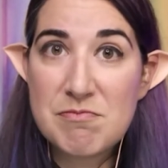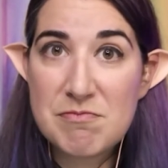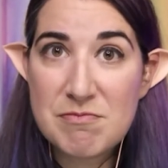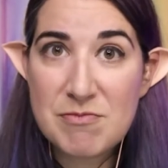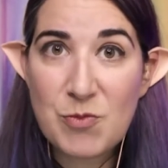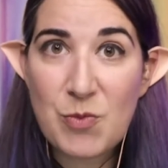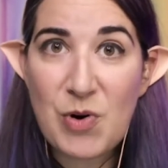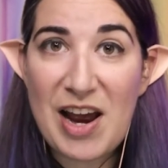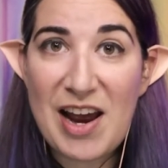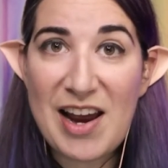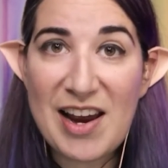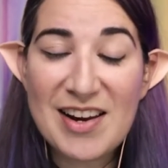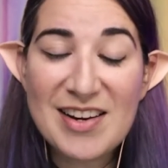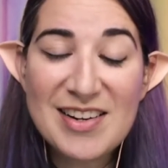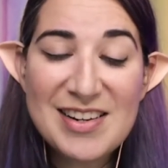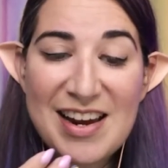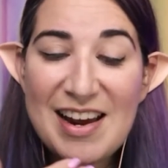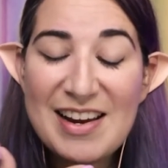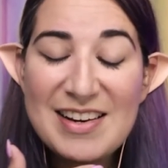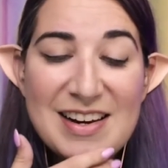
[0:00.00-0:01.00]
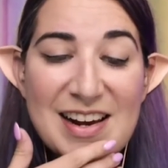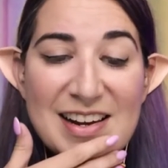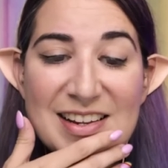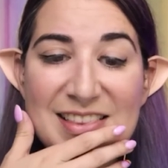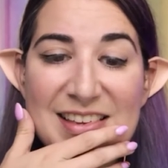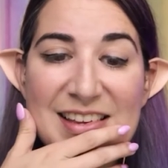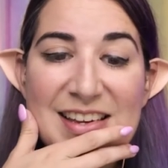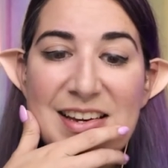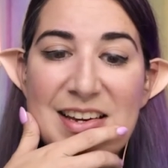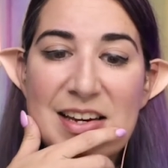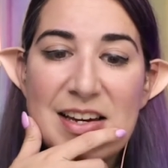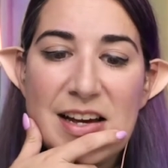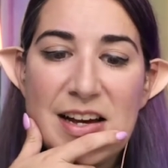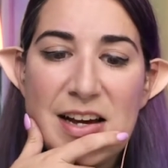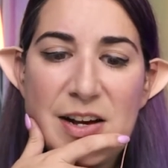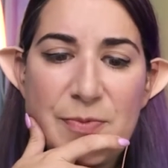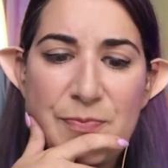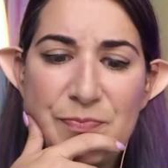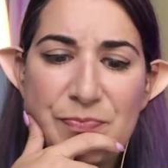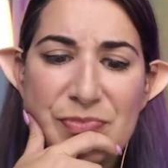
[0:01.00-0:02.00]
way. And I think
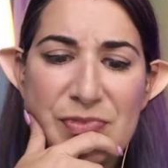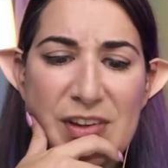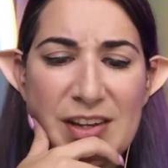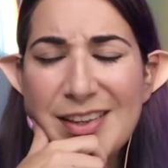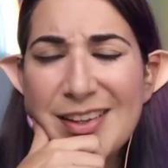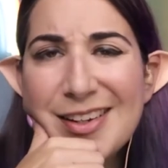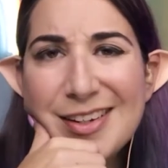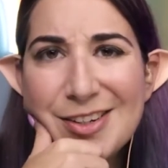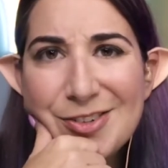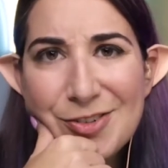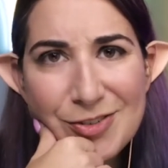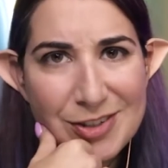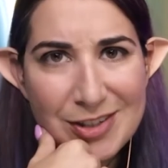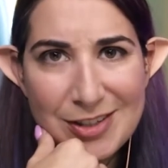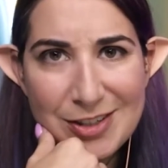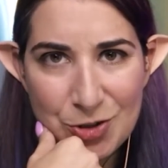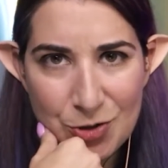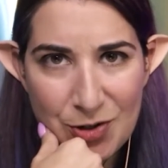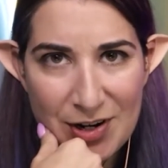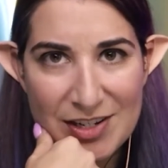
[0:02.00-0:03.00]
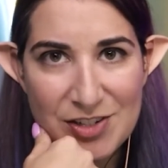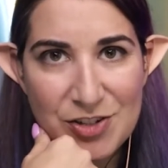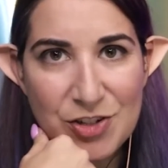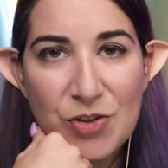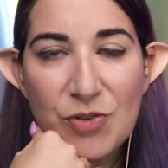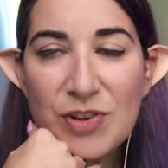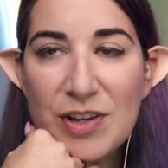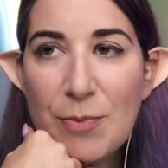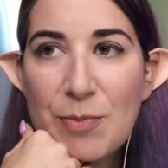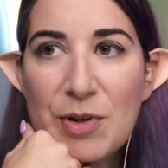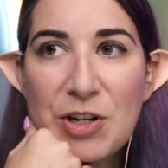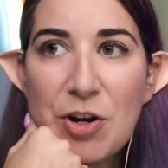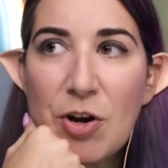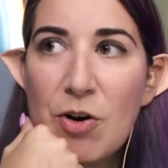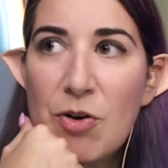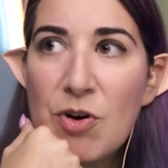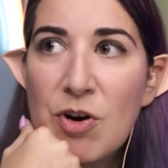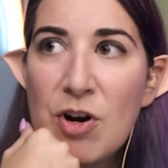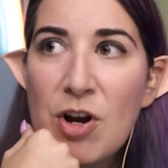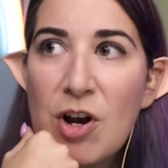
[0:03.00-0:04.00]
you'll really enjoy it. So let me
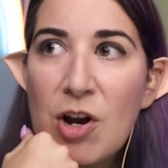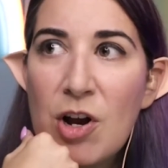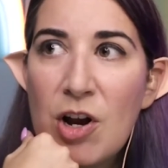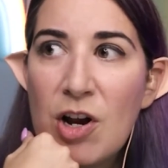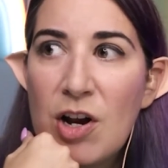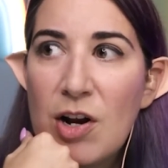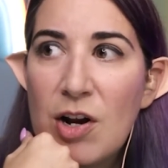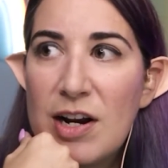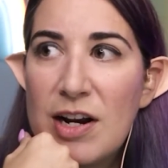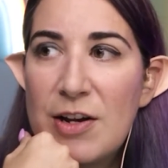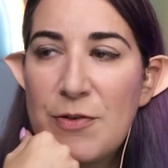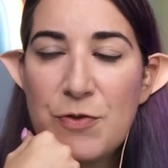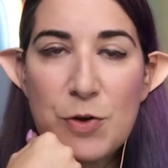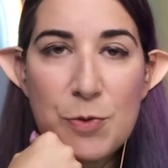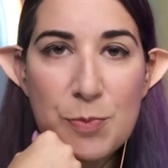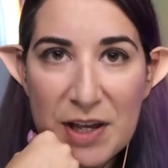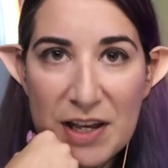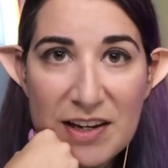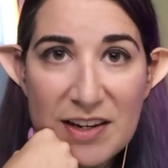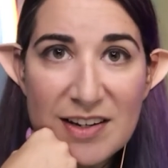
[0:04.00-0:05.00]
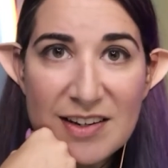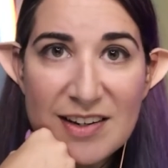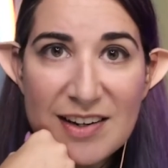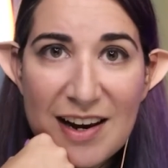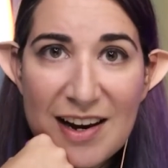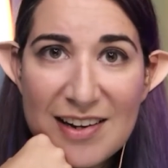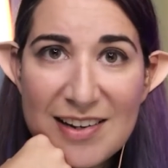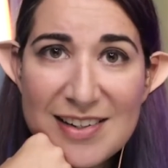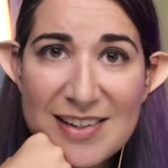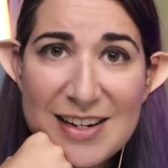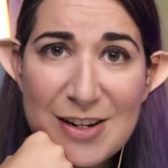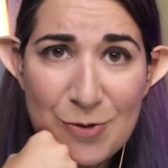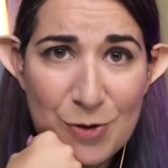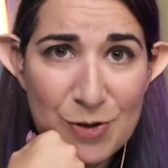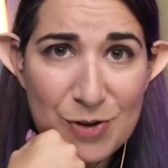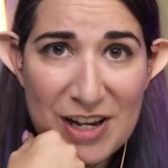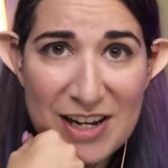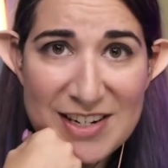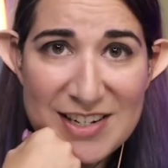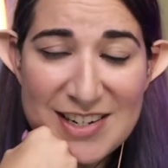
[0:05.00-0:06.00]
know if you play it and if you
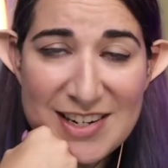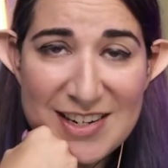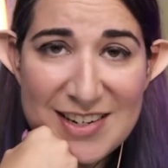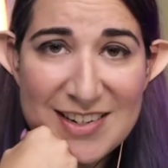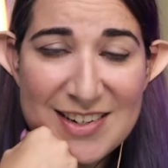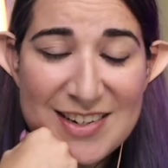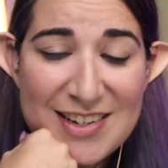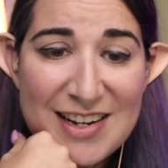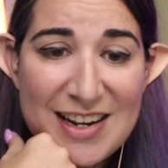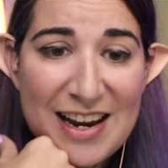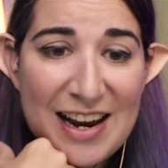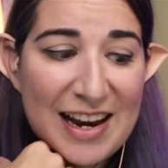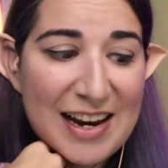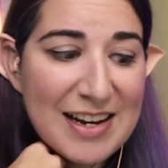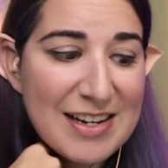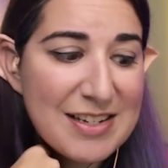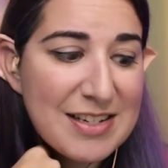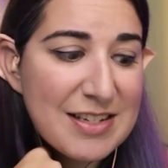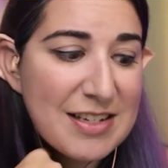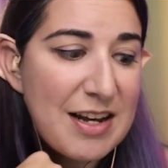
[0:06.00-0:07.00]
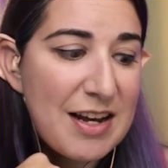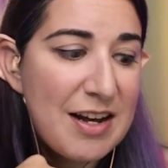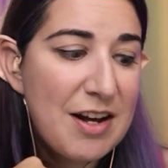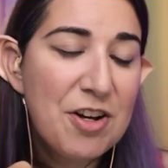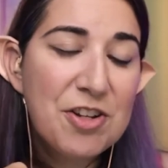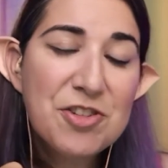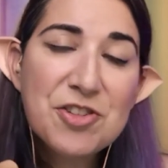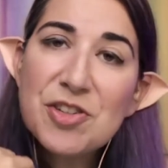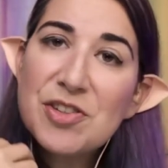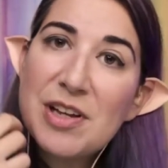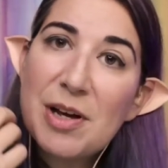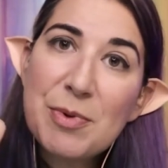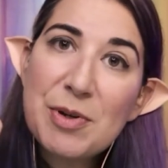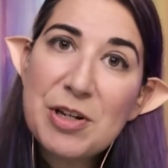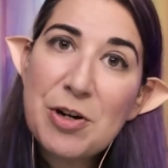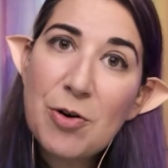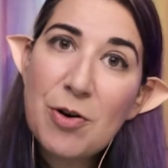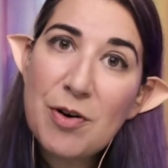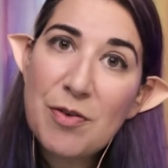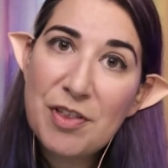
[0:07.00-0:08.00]
liked it. And also let me
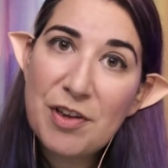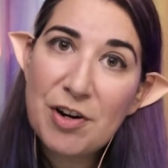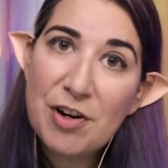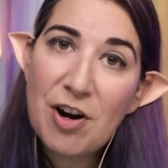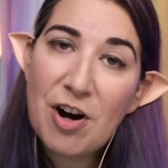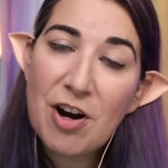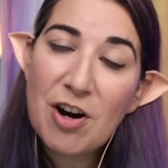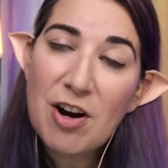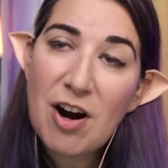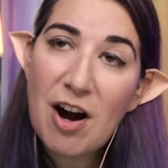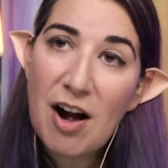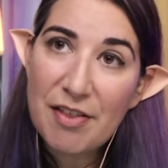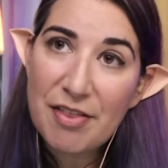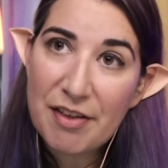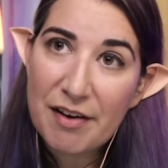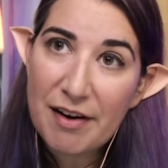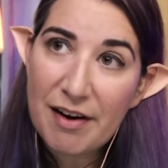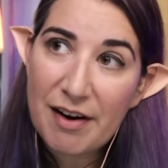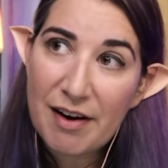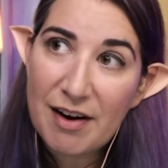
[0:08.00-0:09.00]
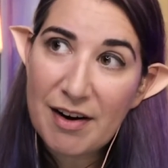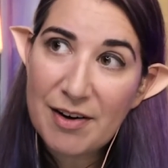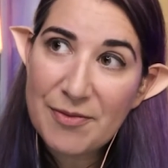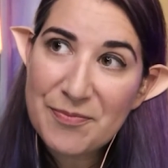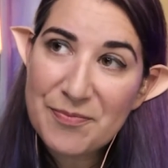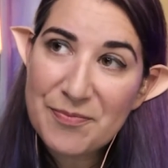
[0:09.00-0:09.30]
know if there are other